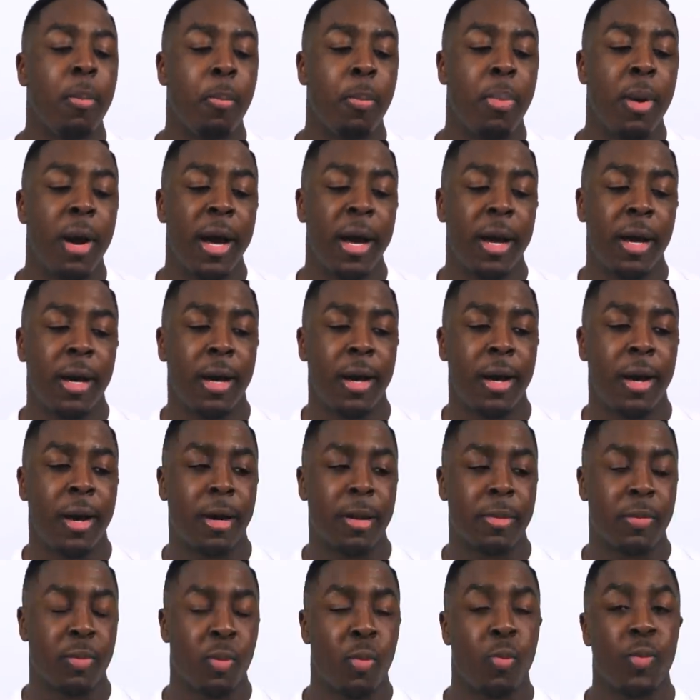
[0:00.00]
But
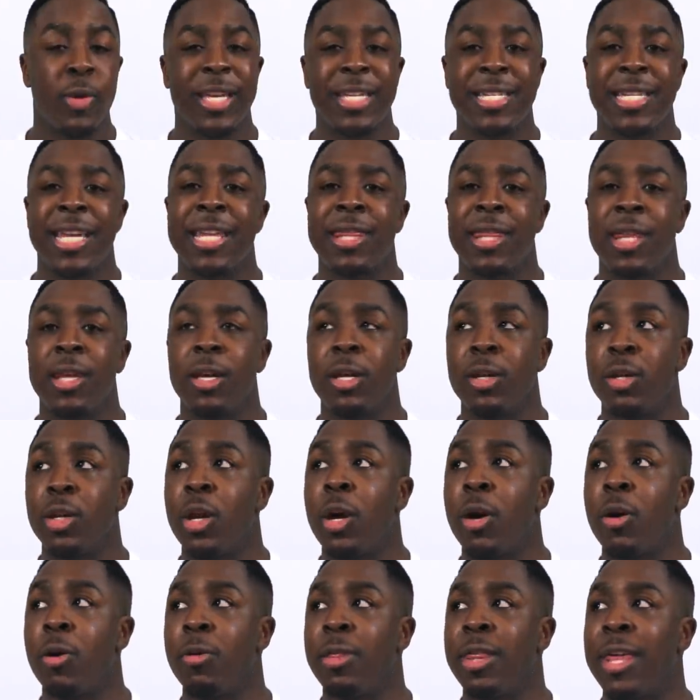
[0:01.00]
um, we just have to
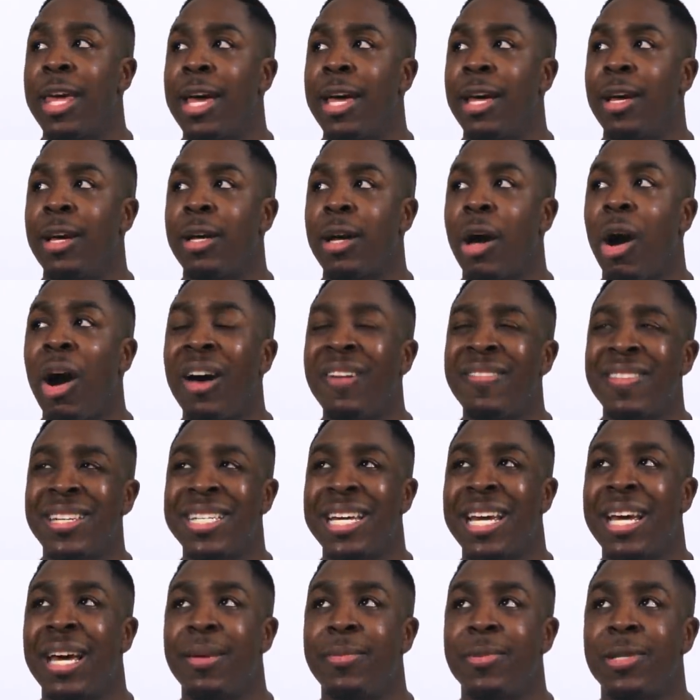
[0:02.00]
know that
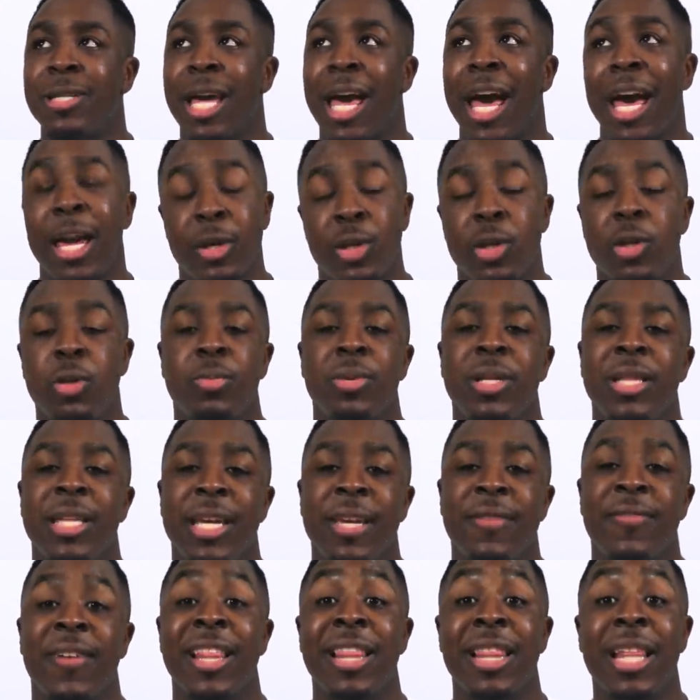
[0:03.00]
oftentimes I do
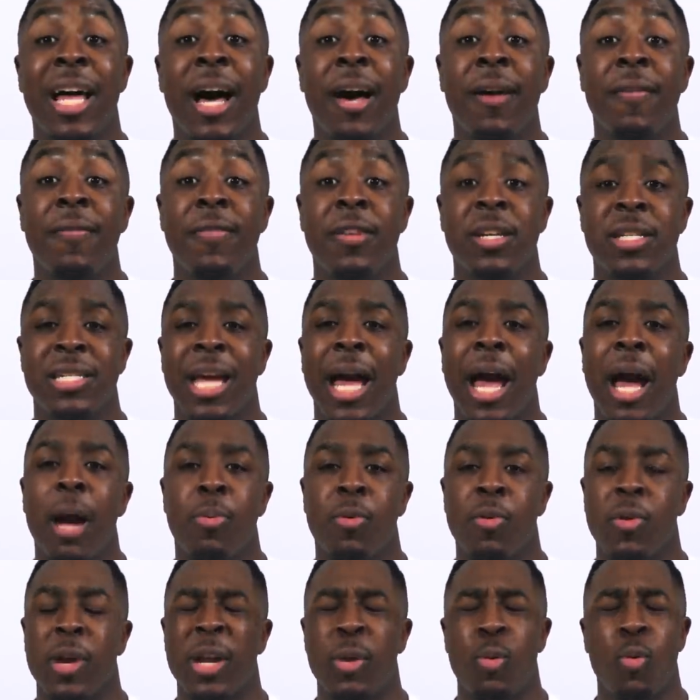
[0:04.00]
believe a lot of us
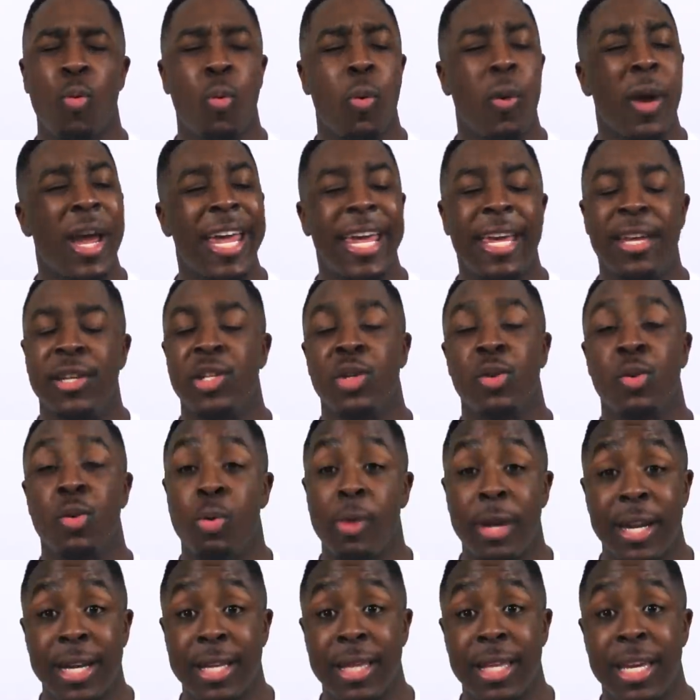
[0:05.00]
operate way too
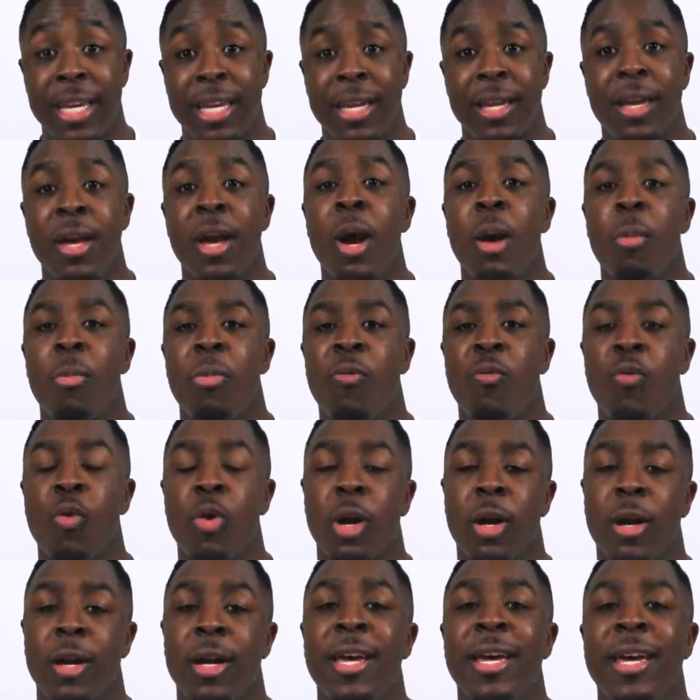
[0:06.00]
quickly
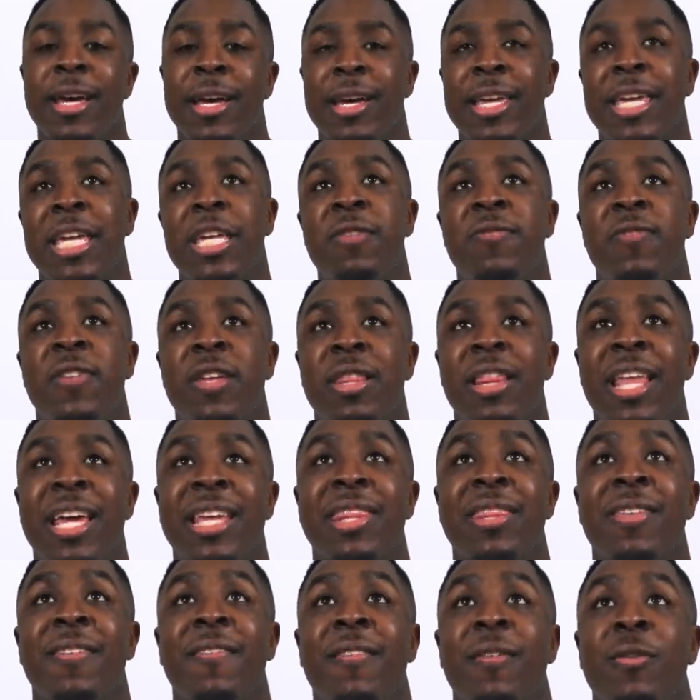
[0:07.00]
before even
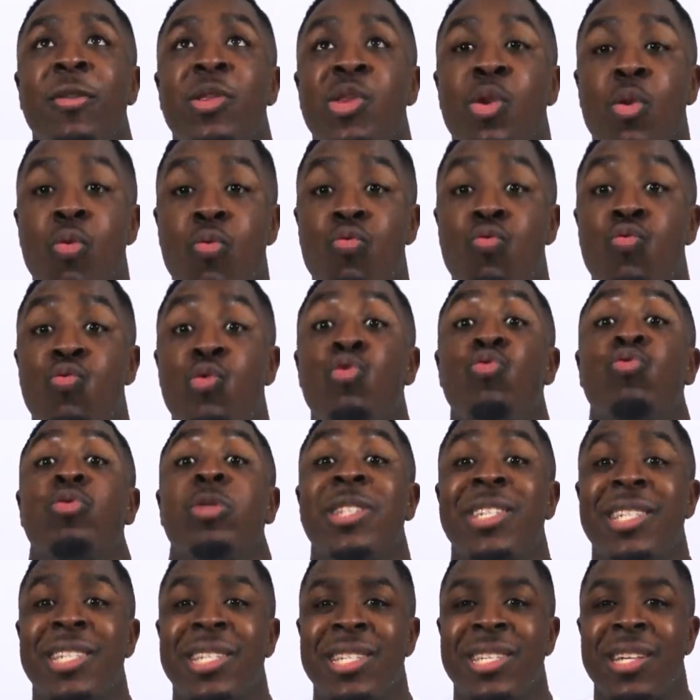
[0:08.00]
like the, the
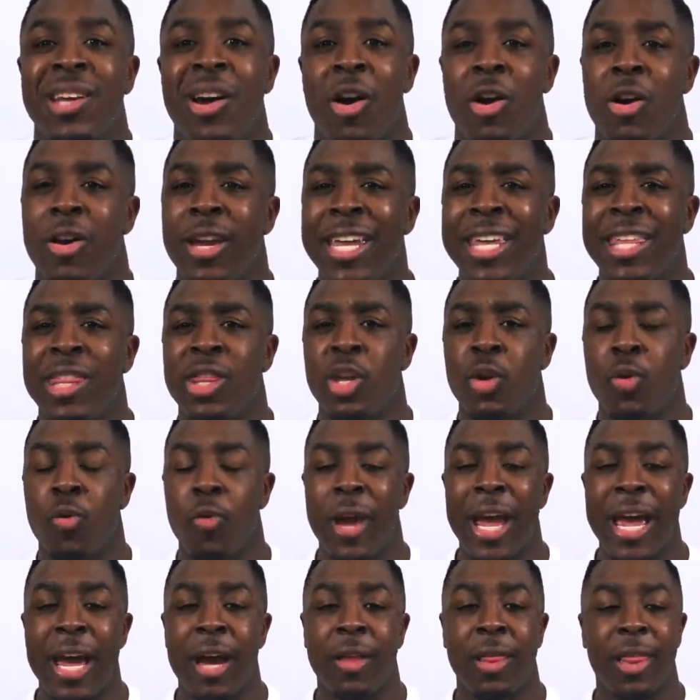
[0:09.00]
roots are in the
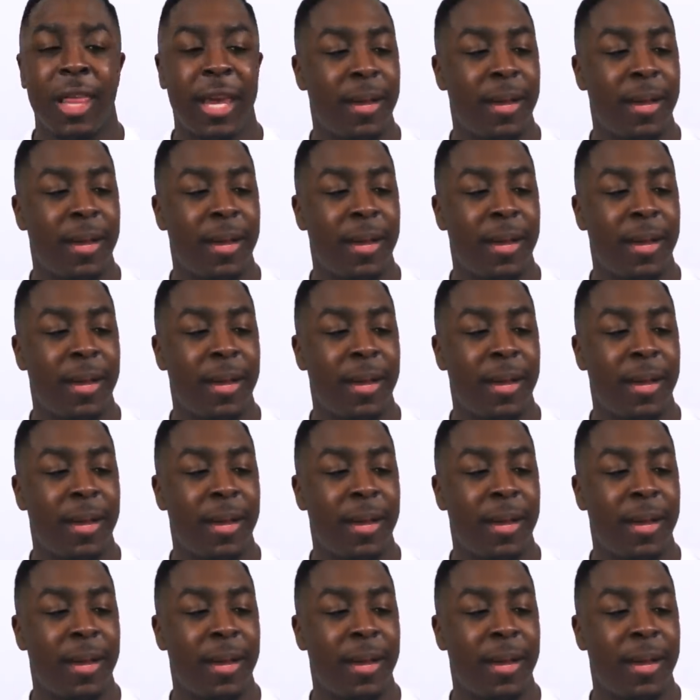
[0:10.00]
ground.